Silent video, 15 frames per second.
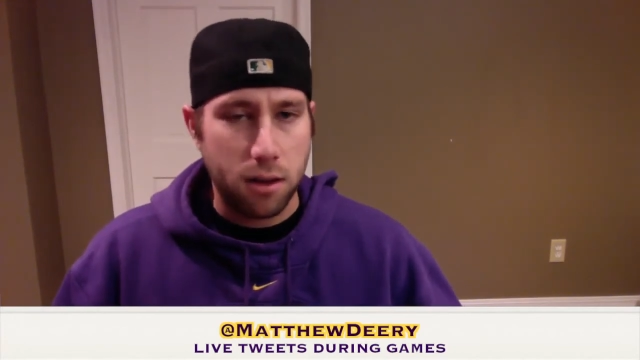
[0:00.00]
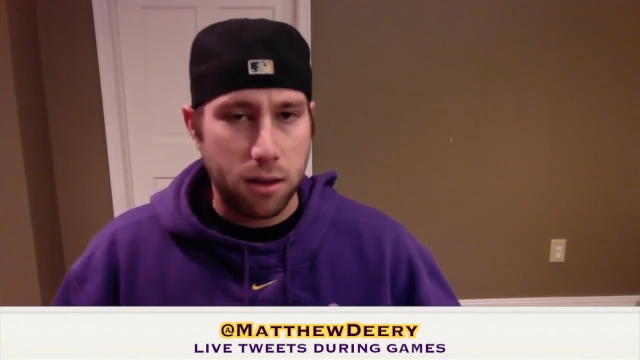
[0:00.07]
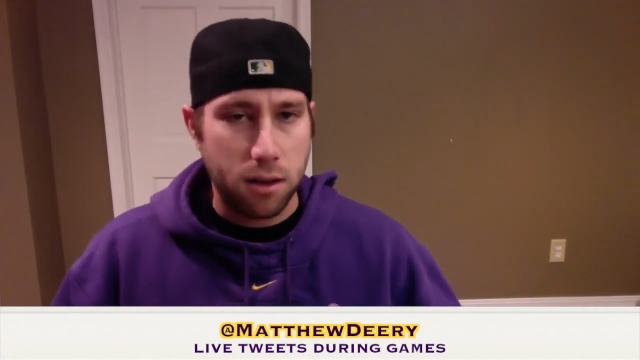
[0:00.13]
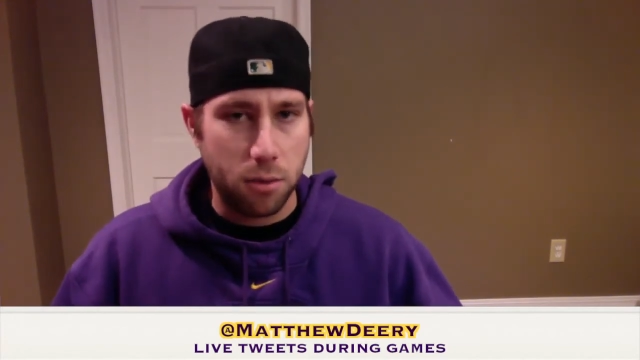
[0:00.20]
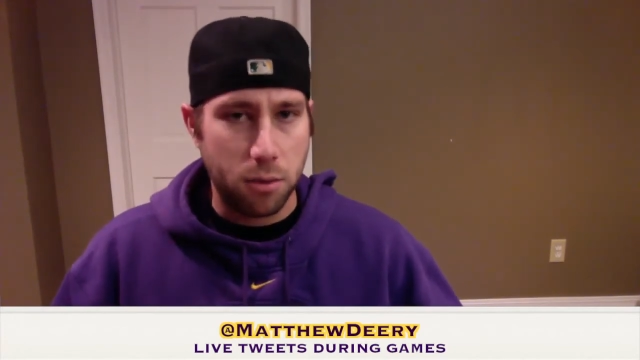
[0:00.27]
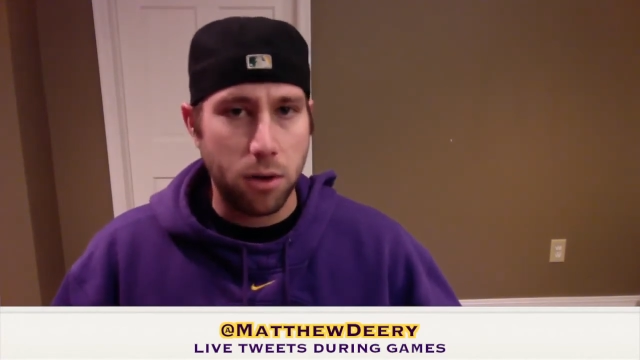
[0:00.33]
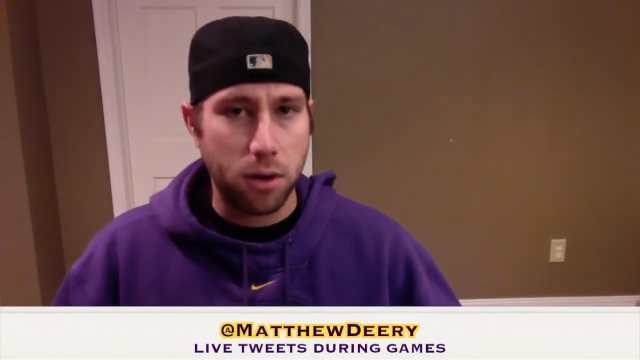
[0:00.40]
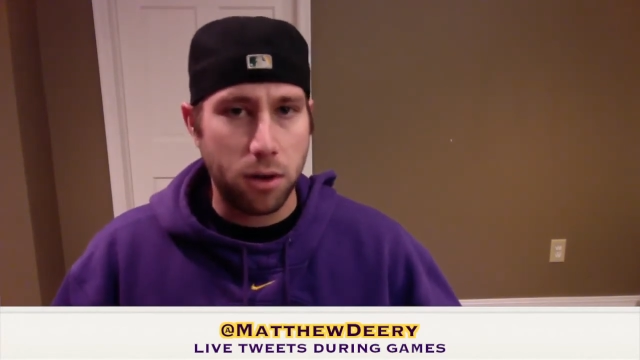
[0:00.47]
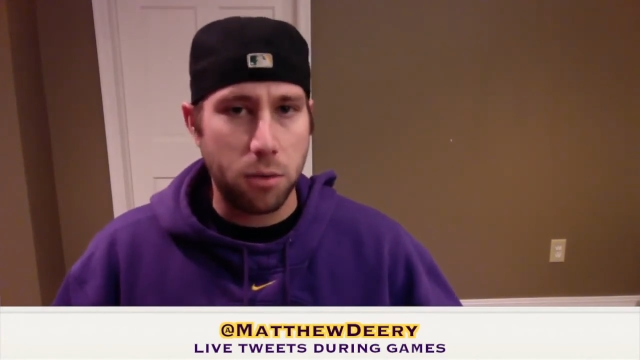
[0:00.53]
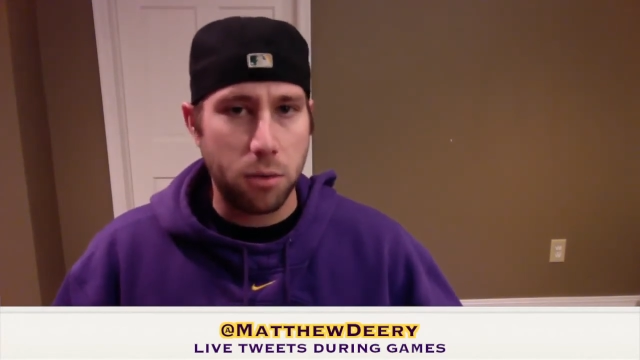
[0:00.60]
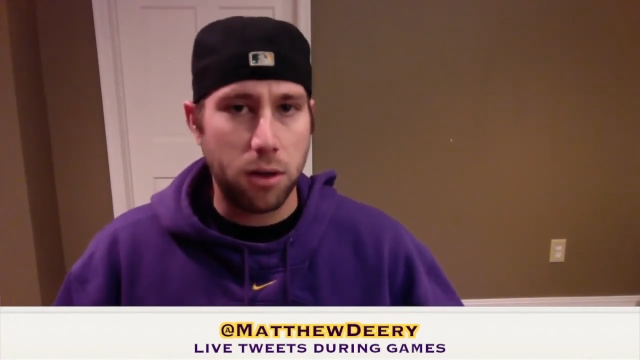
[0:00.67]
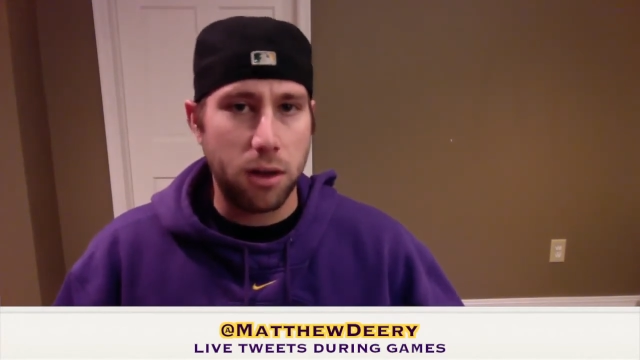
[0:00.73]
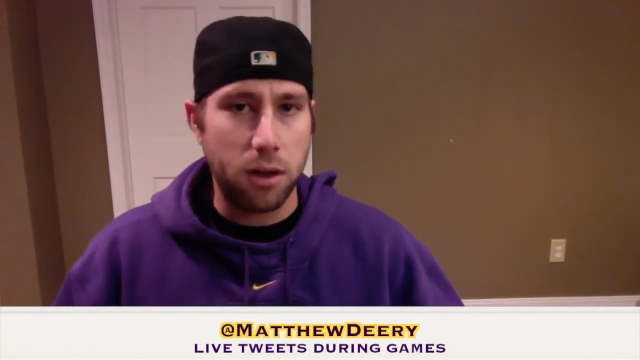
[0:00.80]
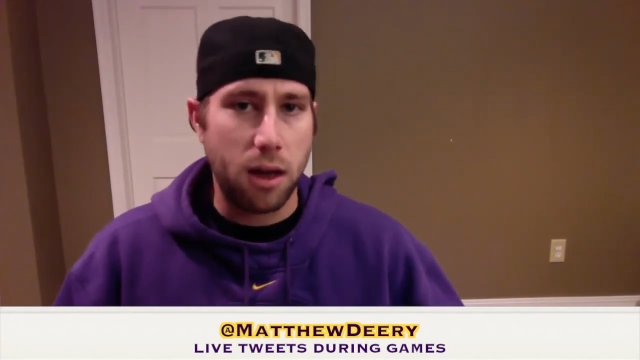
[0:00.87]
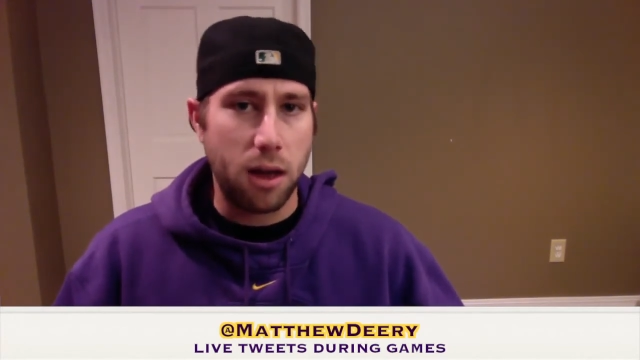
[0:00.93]
He really
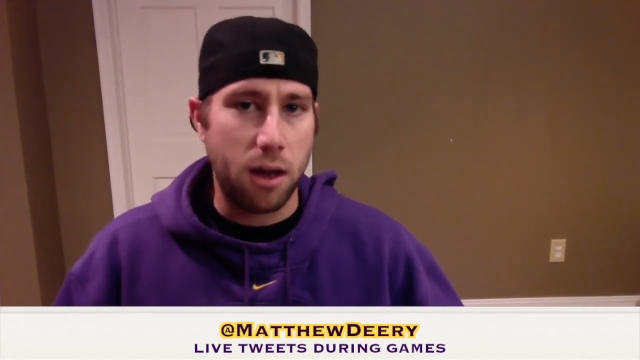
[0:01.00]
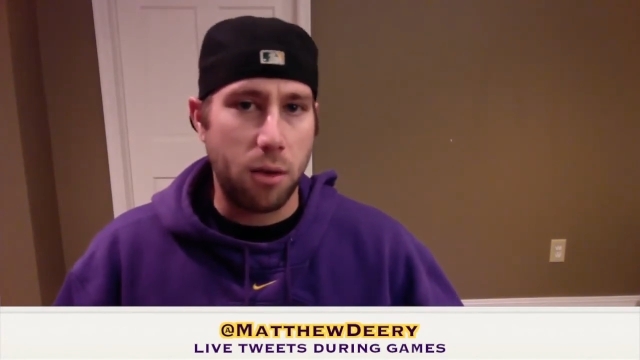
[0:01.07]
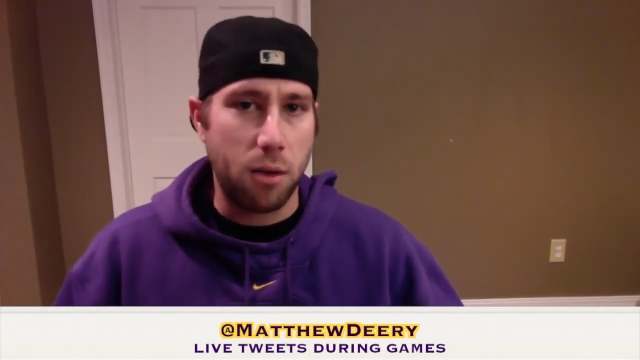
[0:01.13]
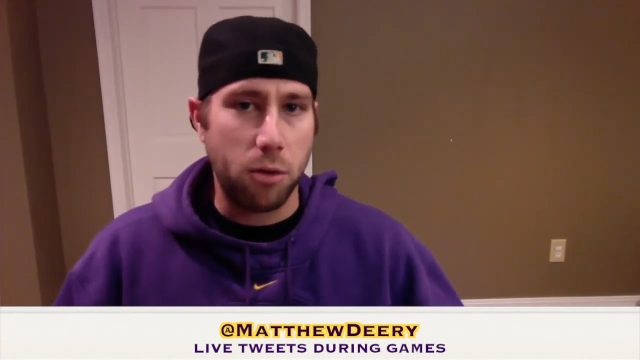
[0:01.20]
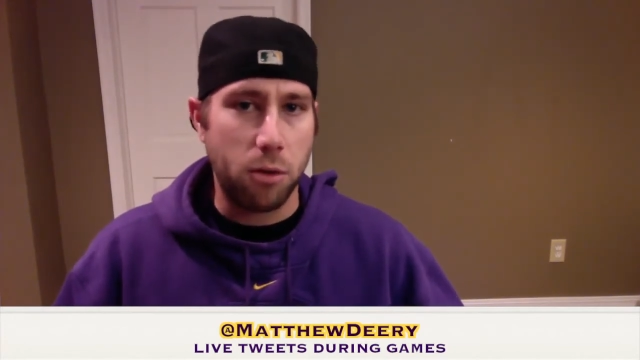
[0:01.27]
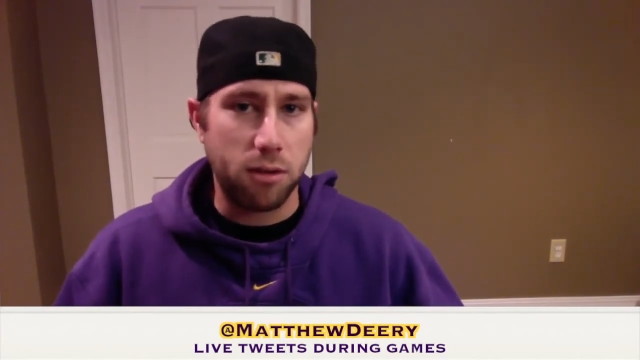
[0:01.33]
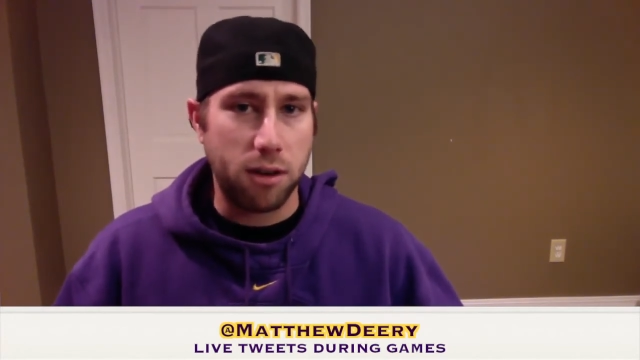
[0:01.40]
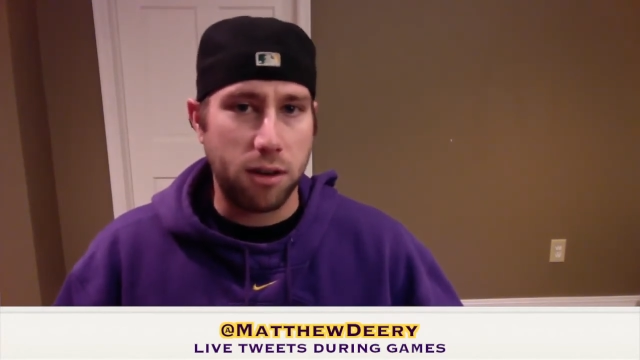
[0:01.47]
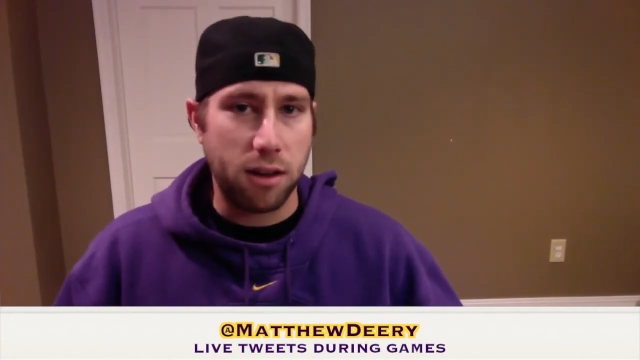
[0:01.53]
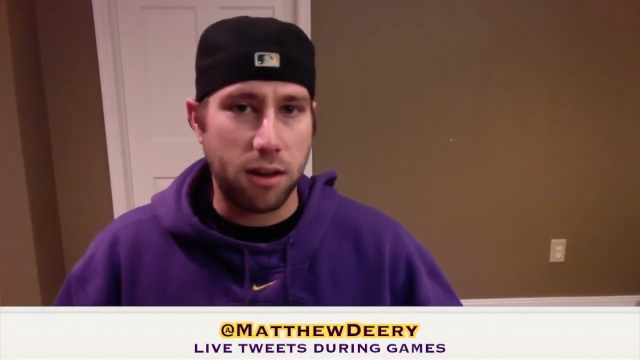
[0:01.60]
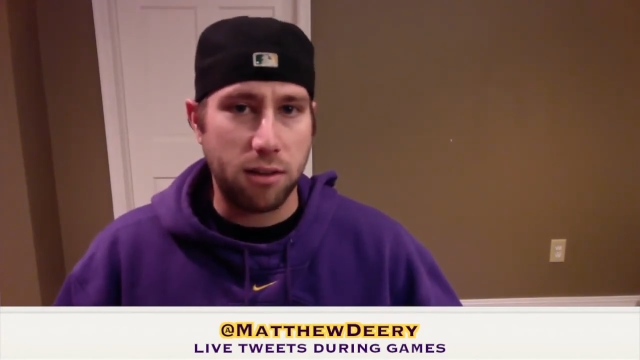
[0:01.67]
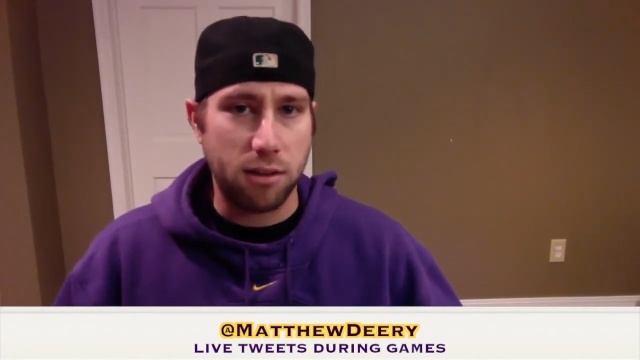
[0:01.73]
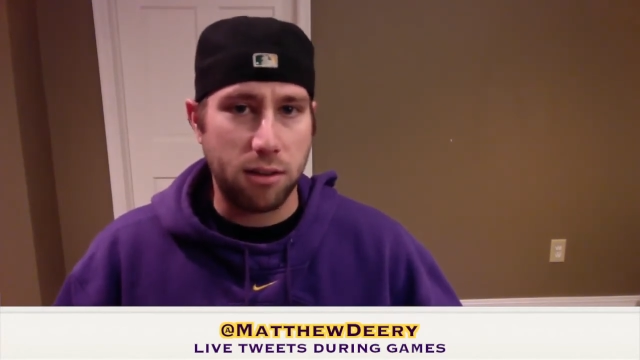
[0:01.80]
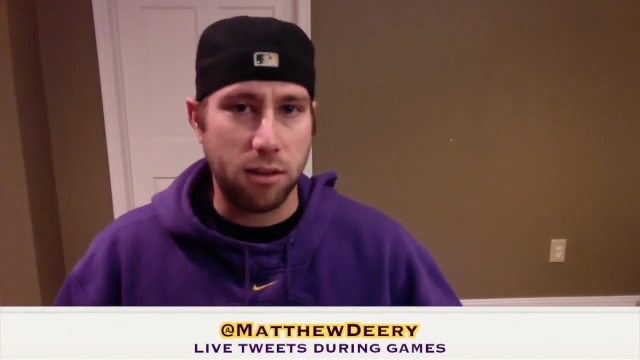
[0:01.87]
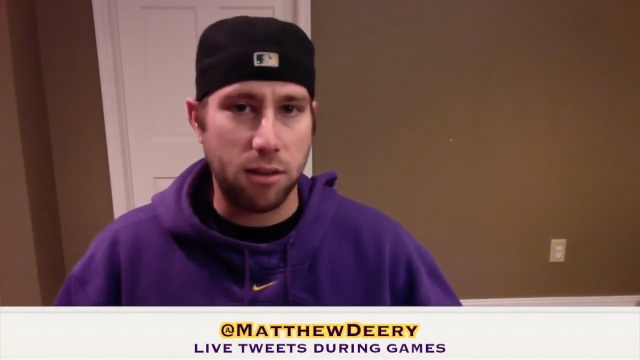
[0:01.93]
was a
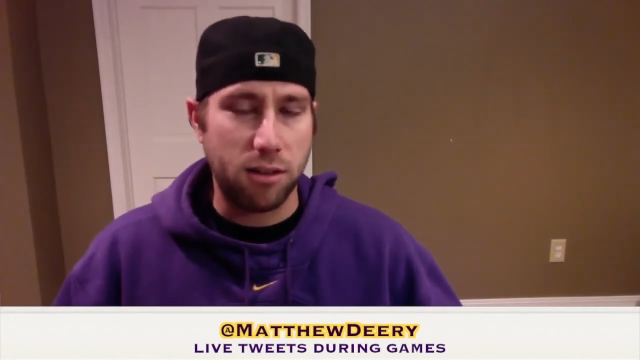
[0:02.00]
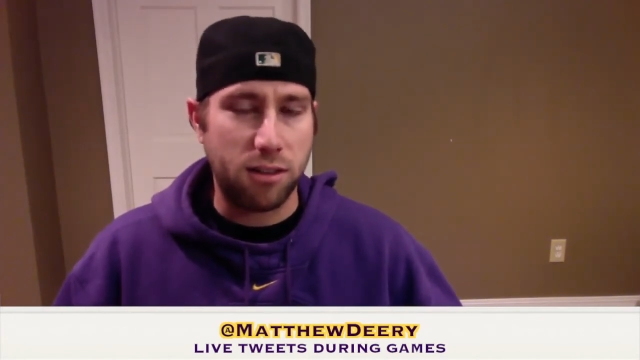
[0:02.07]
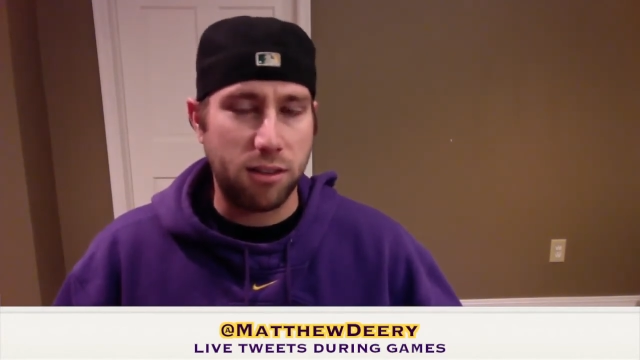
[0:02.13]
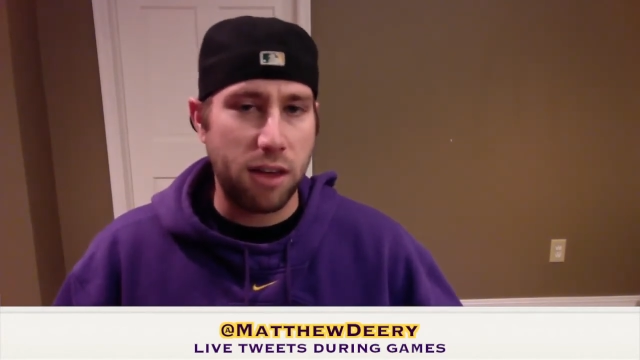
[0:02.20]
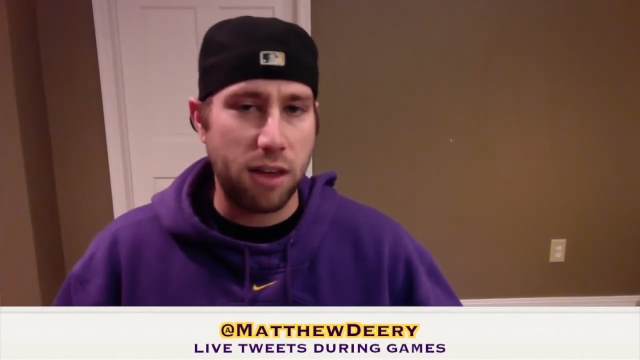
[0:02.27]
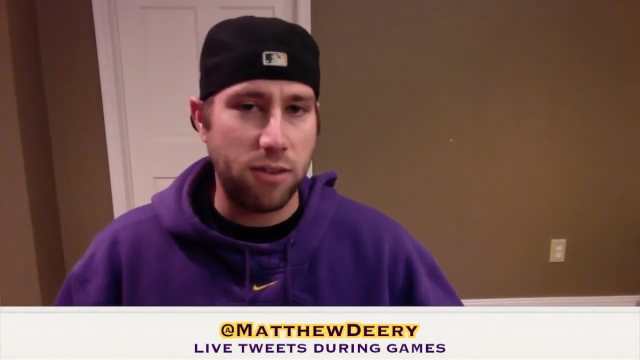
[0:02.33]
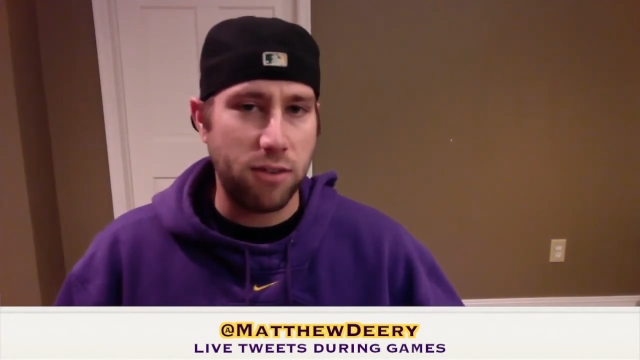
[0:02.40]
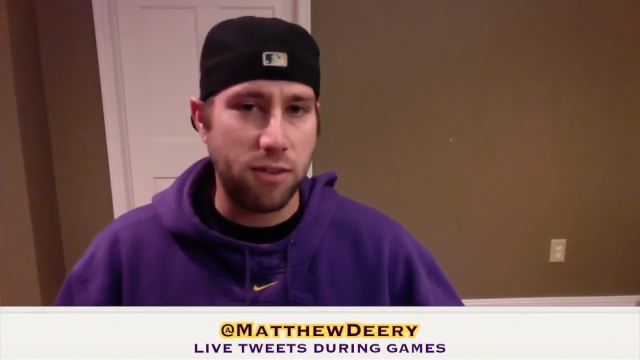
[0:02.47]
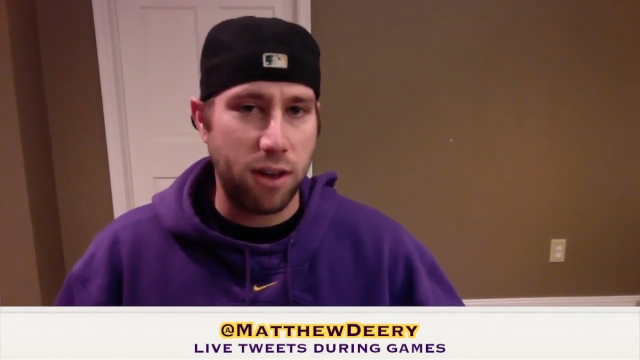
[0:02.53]
nice little safety